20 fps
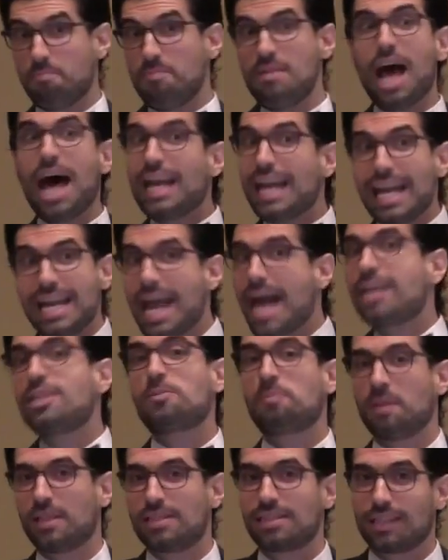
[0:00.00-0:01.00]
Not an
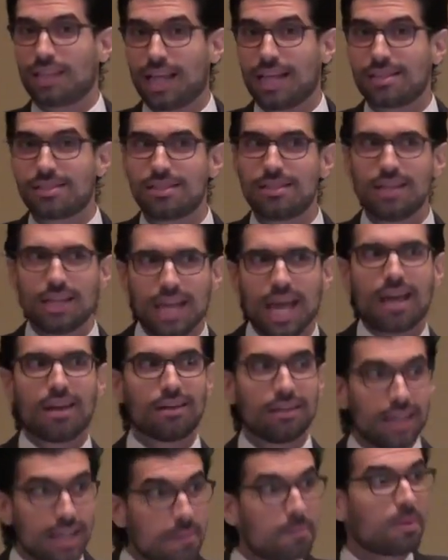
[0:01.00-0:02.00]
explicit lesson.
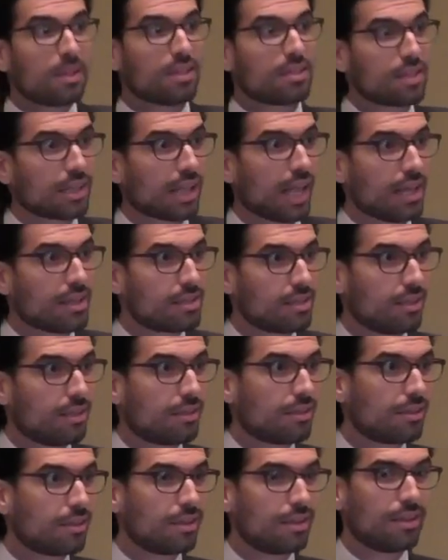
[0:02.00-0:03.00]
Again, implicit
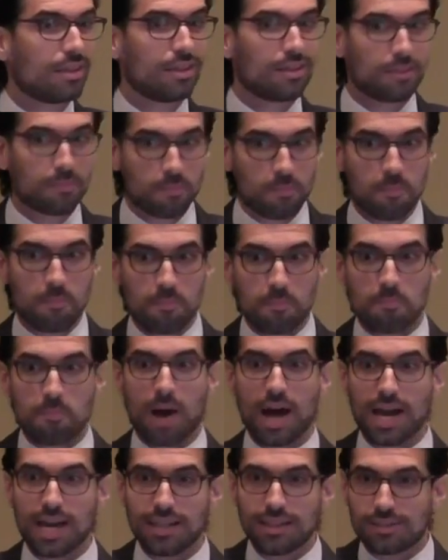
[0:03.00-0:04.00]
lesson.
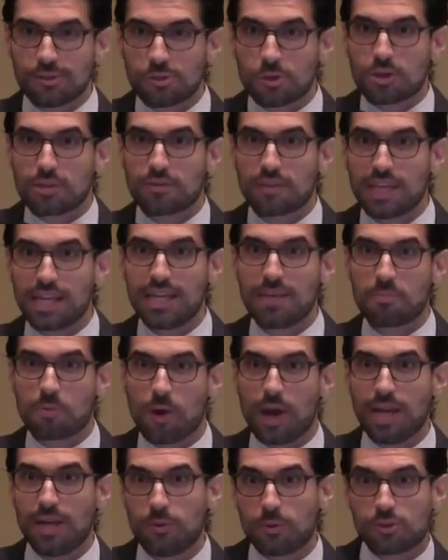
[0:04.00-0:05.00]
My sort of kid
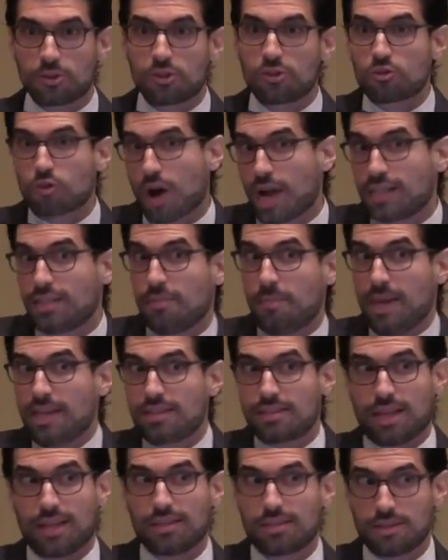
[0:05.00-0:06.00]
brain was just trying to make
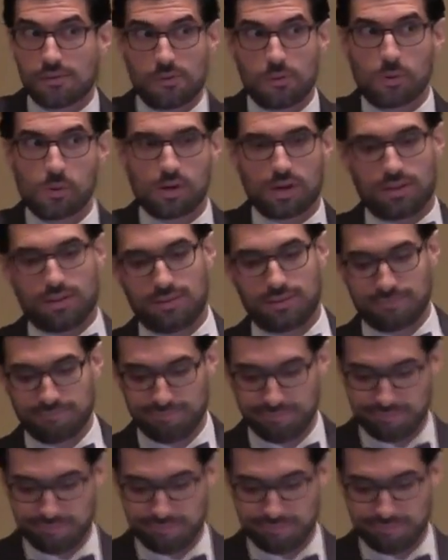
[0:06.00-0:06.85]
sense of the world.